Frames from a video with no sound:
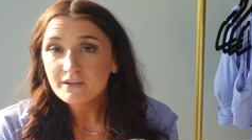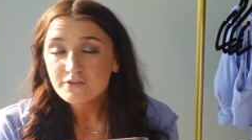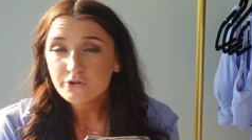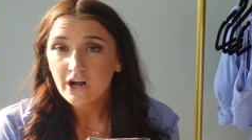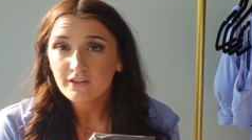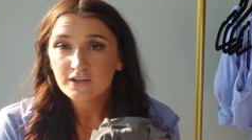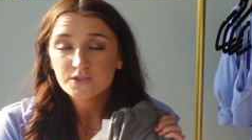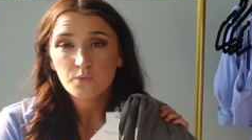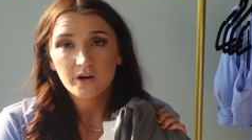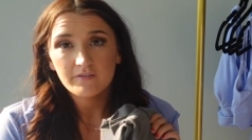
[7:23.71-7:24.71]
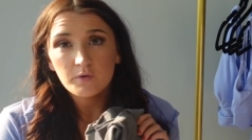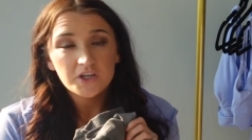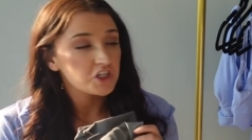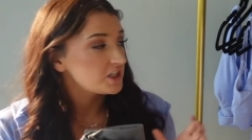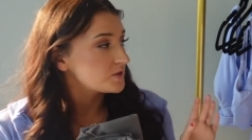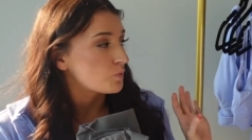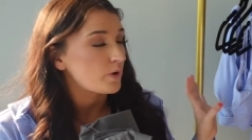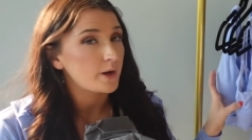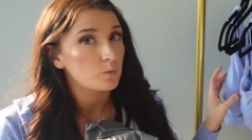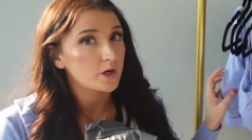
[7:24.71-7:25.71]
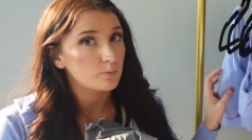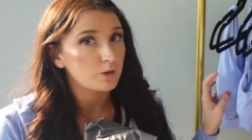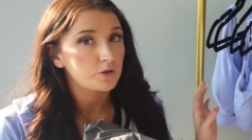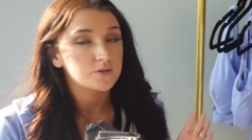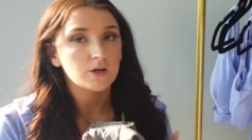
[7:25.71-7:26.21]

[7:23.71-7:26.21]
in a few colors, one of which is Rainwater Blue,